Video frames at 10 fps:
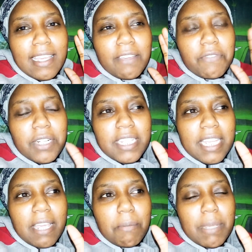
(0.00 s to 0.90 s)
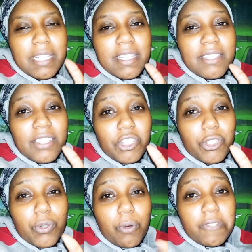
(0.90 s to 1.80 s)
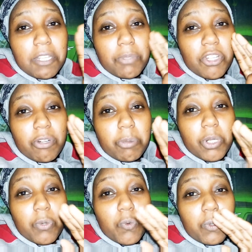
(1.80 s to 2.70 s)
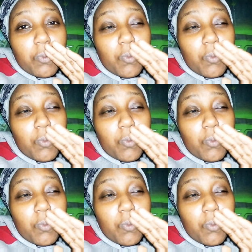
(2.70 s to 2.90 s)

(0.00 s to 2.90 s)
every day messages of subscription would